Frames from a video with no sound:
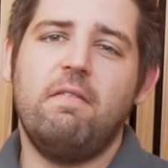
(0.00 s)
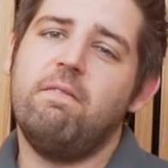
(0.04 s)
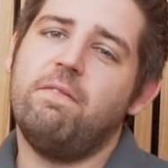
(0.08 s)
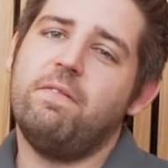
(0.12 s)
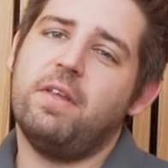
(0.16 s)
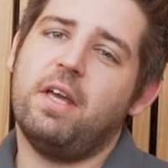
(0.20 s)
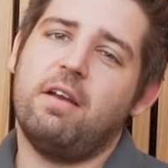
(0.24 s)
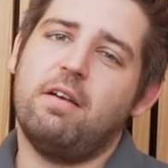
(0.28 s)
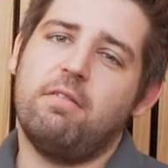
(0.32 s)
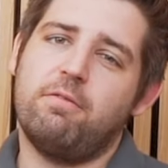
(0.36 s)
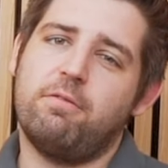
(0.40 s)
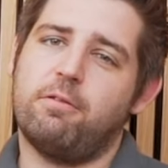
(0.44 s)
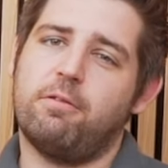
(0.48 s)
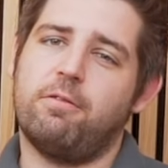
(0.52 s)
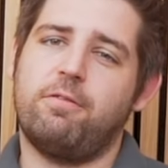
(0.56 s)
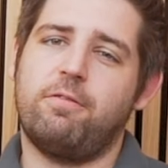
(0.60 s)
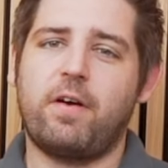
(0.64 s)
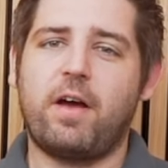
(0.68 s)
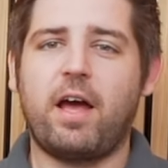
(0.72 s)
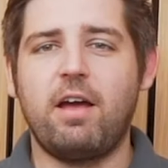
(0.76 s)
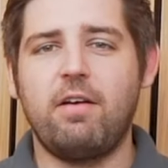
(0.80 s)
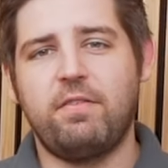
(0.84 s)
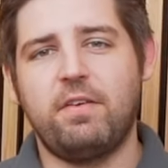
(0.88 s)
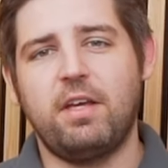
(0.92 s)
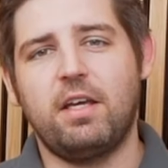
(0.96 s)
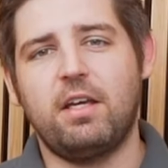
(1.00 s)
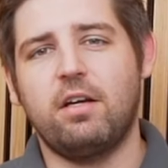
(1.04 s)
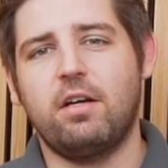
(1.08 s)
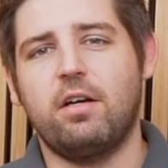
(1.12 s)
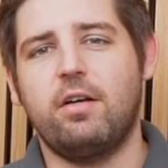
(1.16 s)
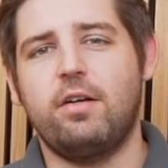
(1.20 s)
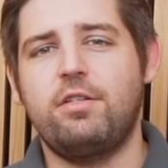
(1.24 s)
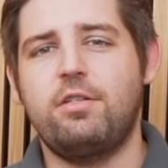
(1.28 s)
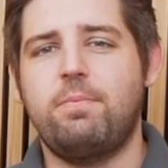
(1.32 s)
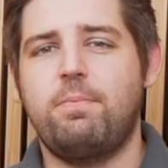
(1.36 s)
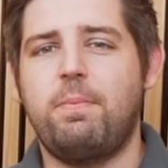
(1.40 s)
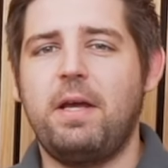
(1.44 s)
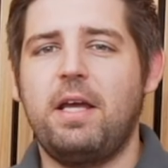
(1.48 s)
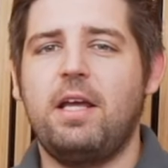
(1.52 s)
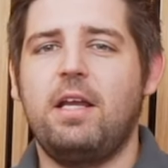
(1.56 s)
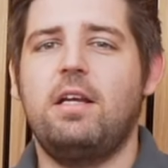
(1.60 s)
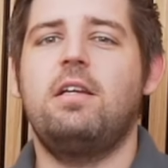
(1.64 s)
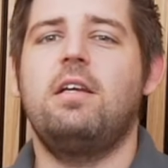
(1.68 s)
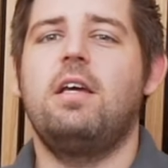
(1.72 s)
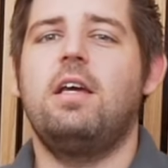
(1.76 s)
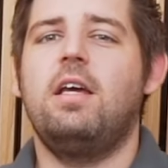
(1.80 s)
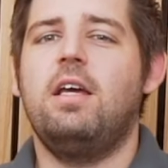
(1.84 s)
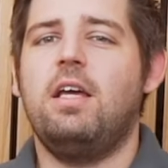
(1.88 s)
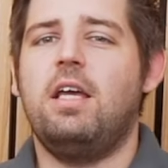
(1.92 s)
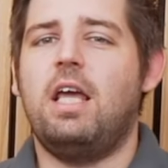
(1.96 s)
And for 5 gigahertz band,
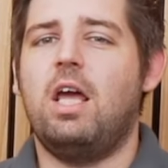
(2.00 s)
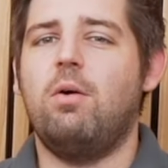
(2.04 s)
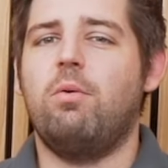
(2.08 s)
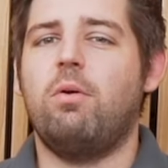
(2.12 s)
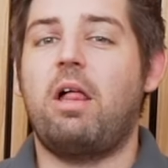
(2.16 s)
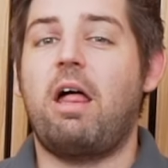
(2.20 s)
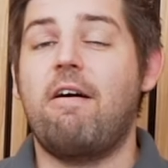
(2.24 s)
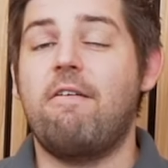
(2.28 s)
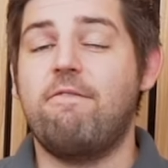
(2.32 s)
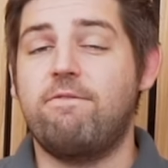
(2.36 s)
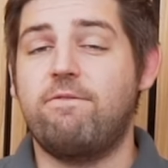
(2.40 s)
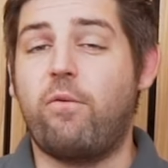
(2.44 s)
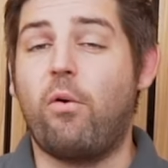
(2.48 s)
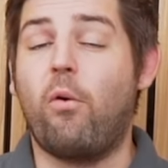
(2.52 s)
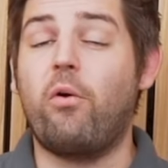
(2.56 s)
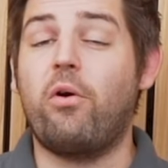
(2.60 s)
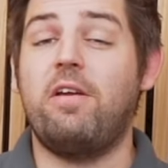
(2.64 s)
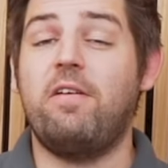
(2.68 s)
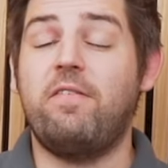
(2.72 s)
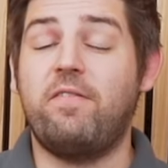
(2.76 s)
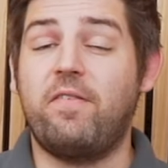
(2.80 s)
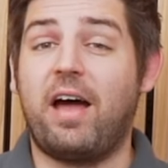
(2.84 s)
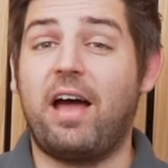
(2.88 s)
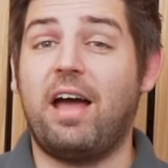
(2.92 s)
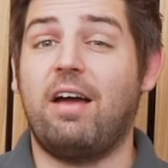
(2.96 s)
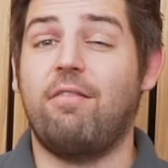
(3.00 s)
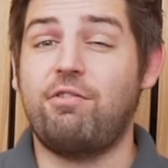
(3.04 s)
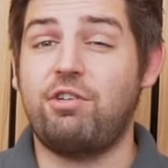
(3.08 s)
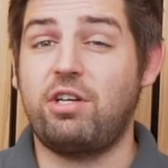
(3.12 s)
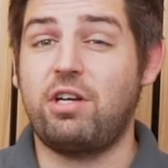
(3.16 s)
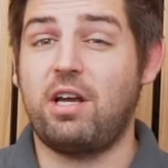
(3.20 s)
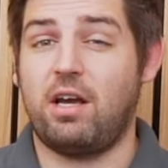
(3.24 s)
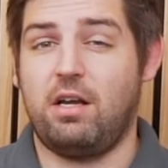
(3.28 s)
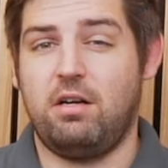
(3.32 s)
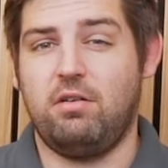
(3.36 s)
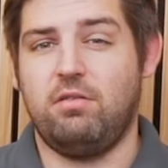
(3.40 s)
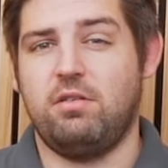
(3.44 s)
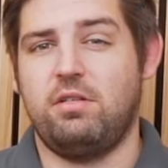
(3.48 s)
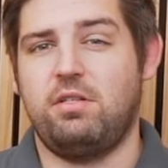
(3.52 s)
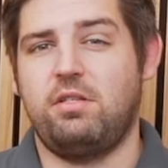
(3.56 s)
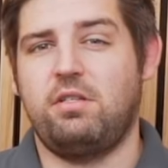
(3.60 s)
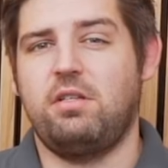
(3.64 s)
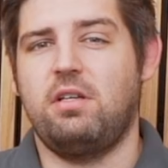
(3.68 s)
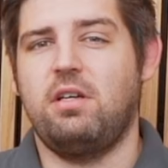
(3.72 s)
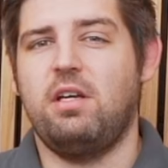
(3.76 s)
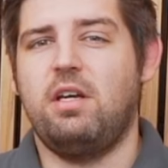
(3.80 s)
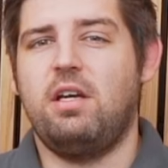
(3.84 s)
it will have 45 channels.